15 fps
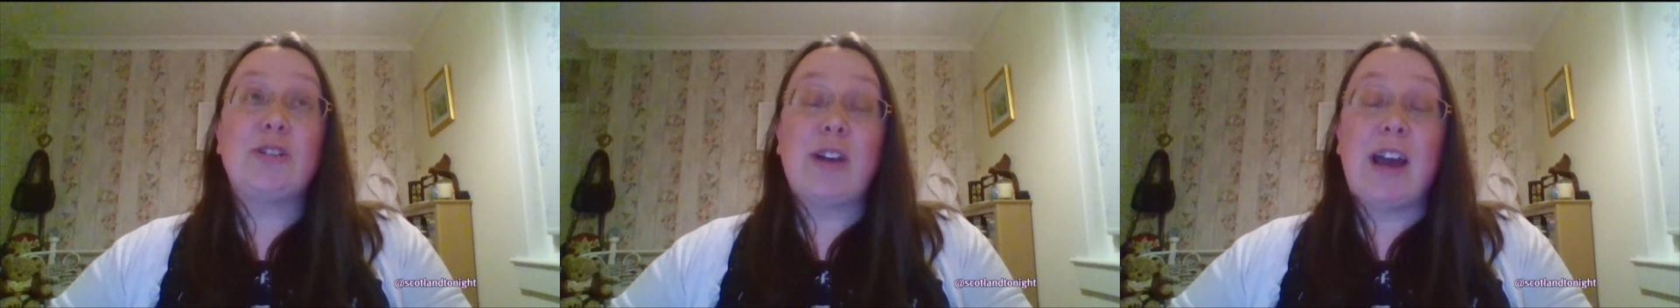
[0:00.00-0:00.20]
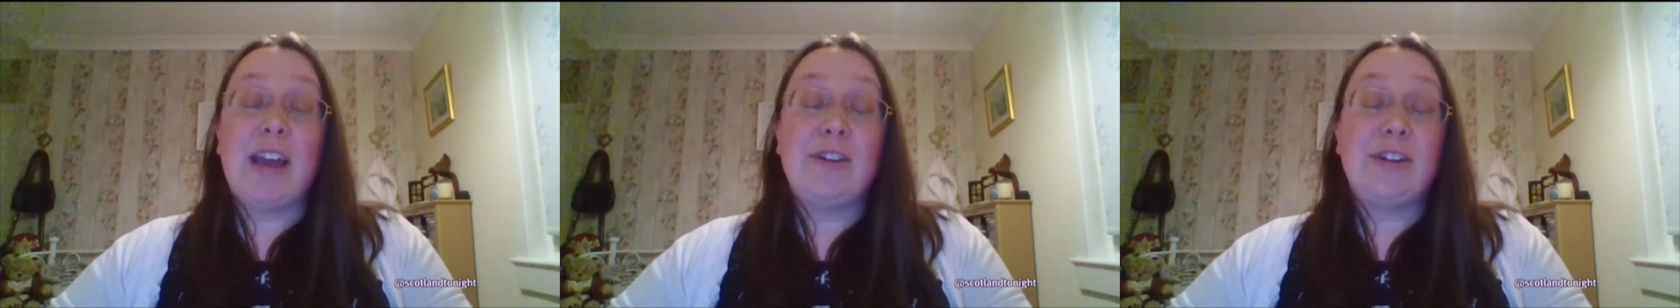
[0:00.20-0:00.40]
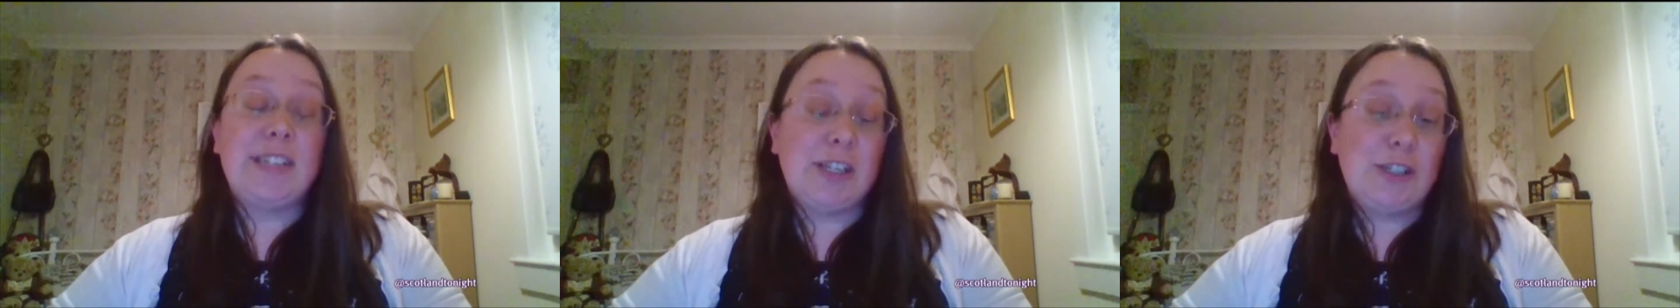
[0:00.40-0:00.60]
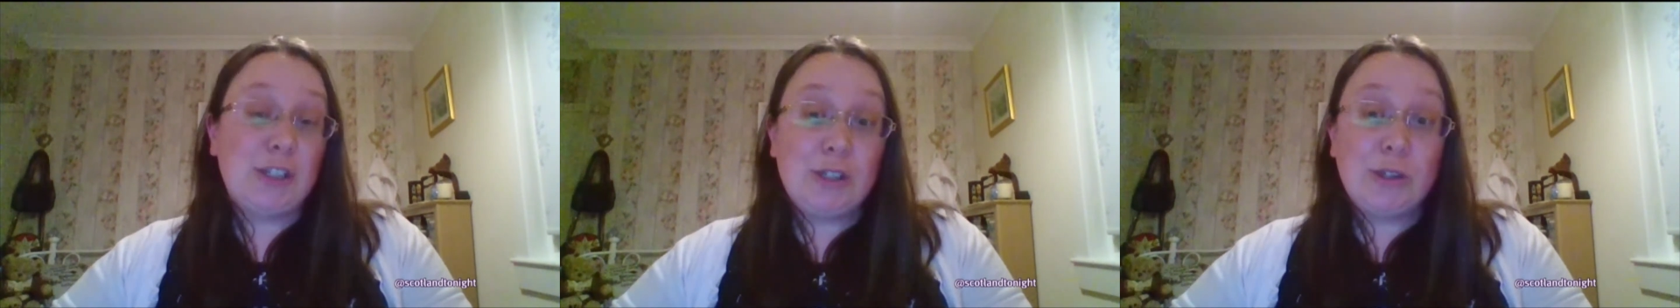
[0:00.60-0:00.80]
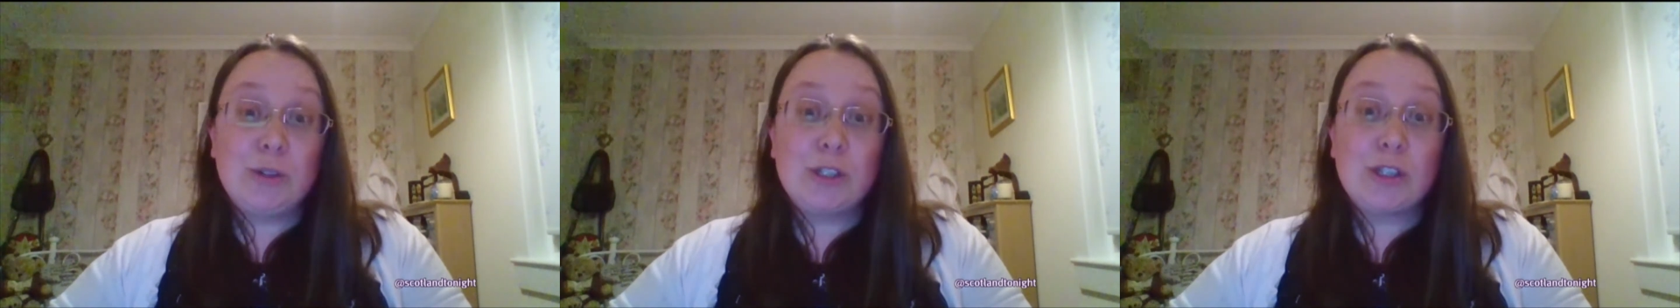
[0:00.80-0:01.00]
either
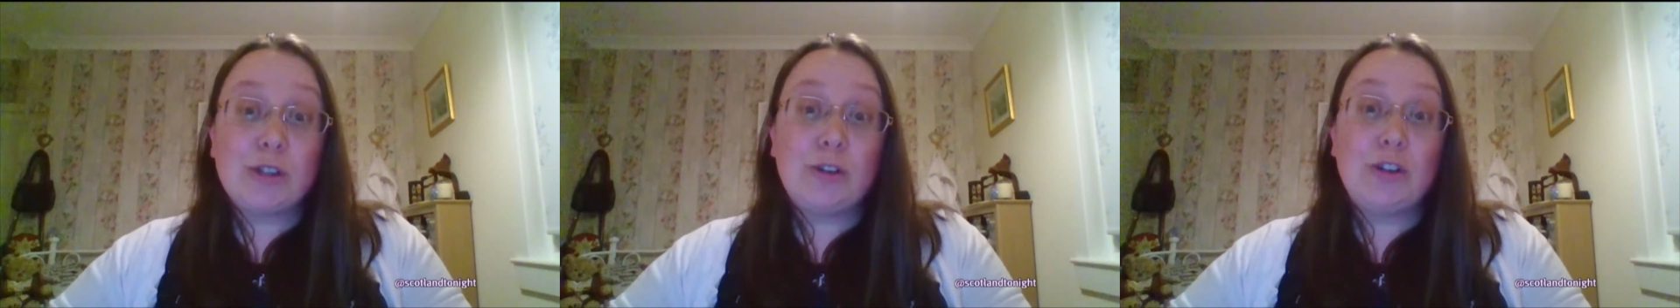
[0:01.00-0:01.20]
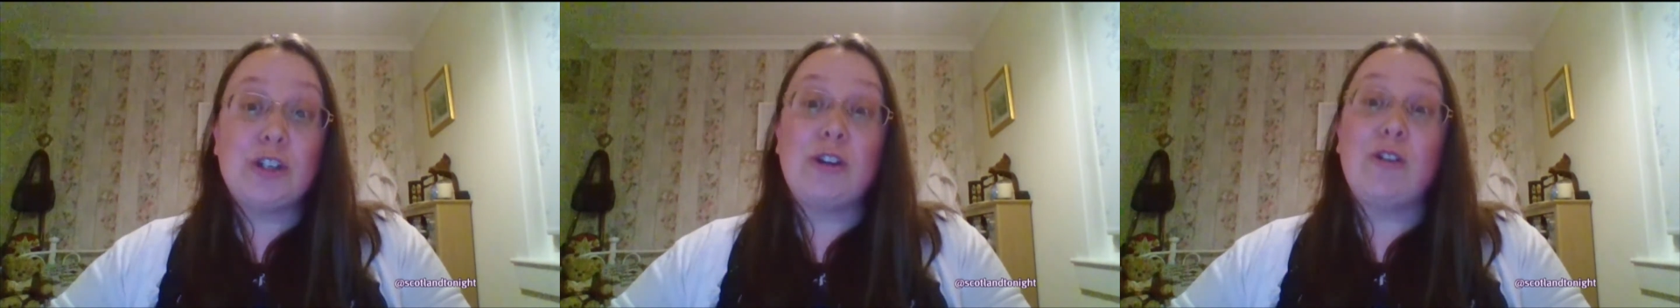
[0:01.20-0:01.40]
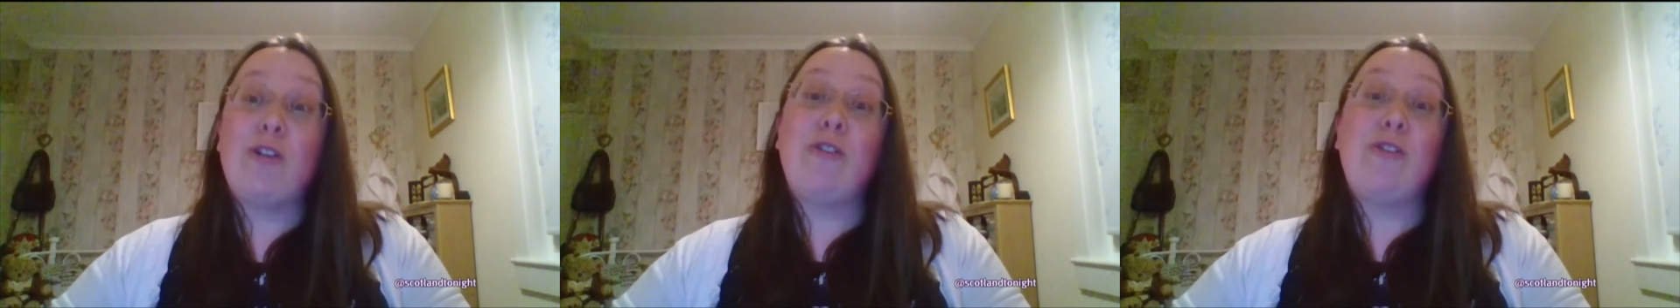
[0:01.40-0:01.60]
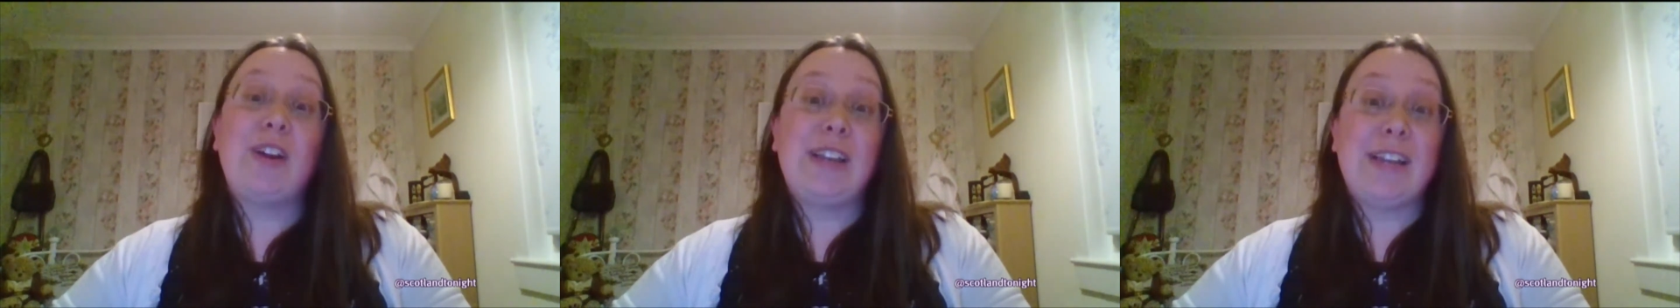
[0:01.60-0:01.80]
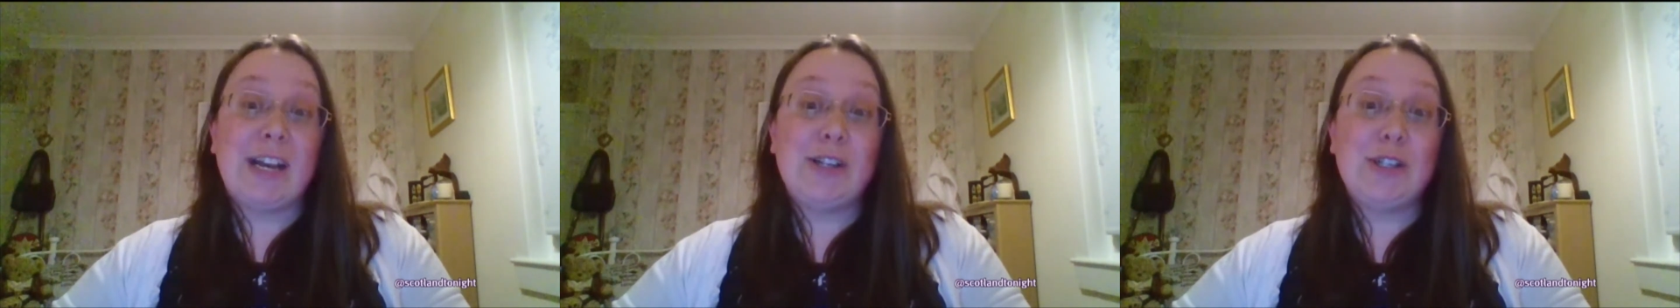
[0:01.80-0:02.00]
digital exclusion or
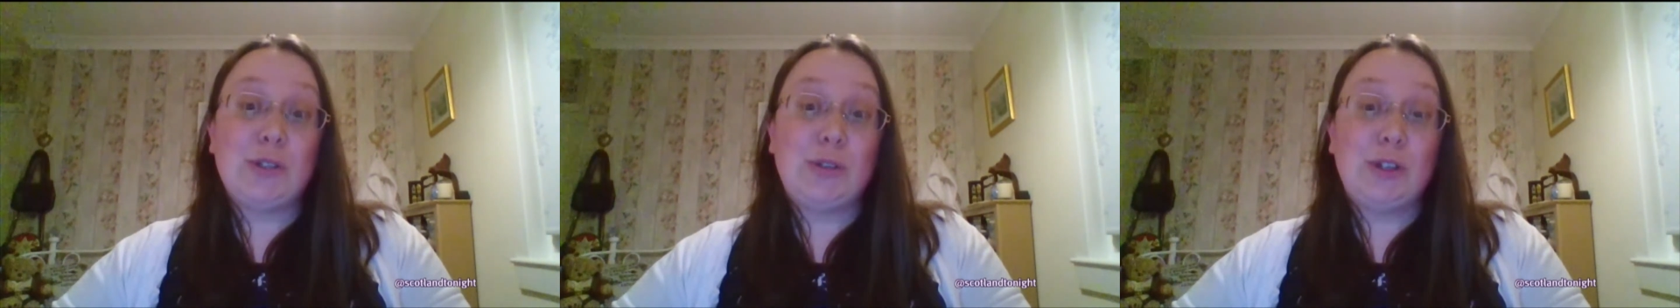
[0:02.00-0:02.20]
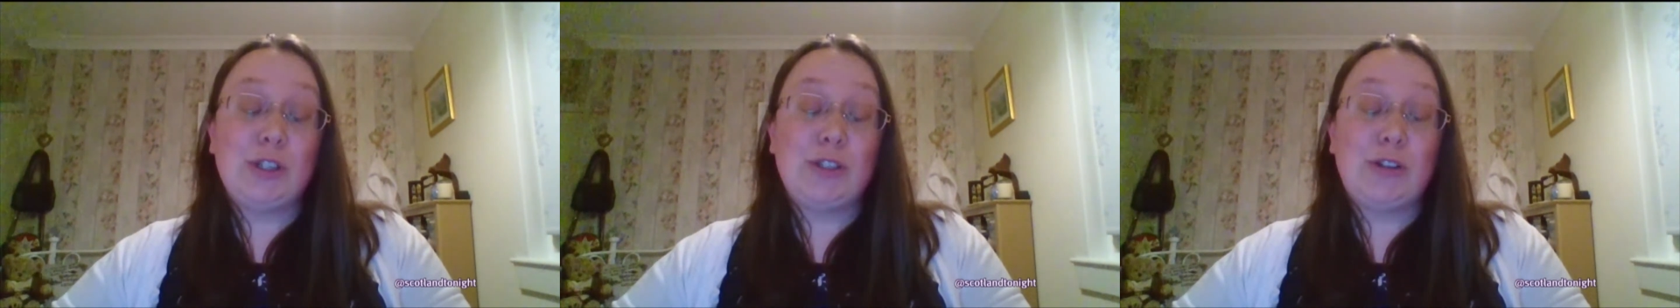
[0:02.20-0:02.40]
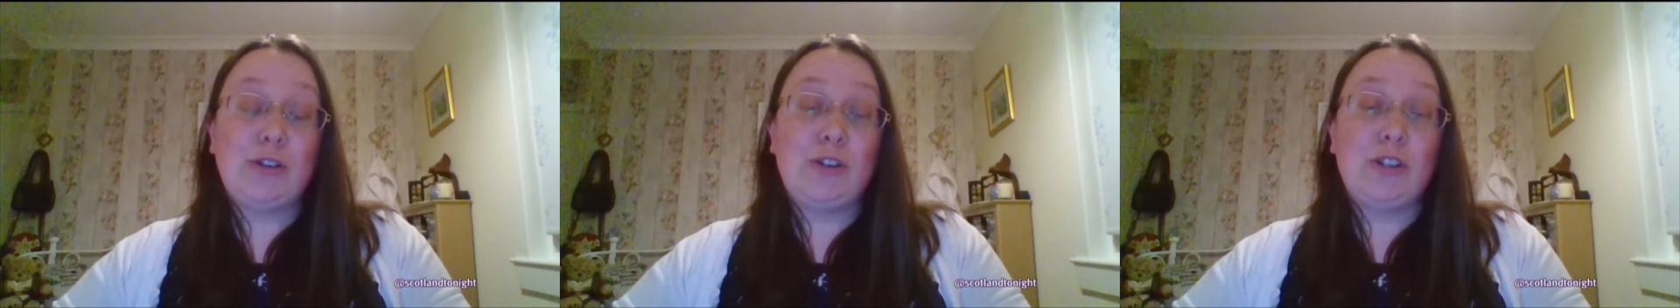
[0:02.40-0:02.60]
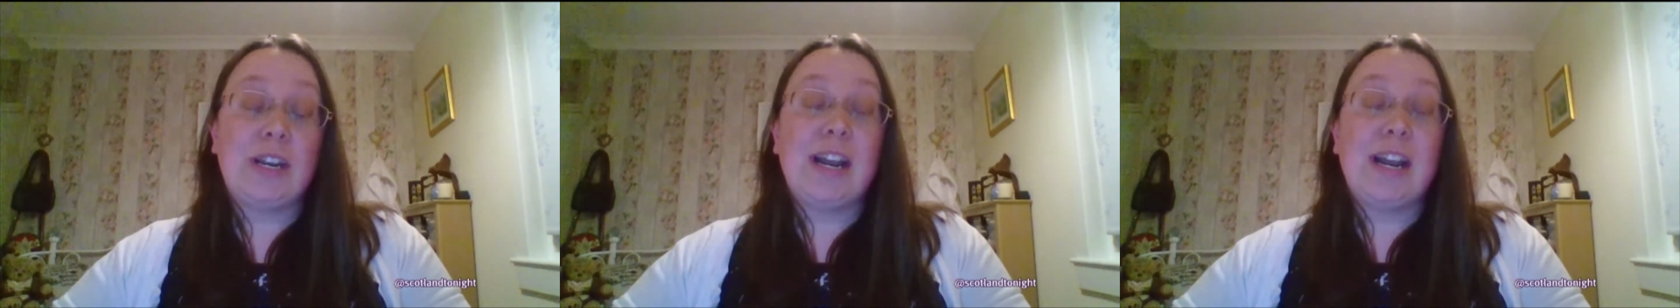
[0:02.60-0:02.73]
financial exclusion.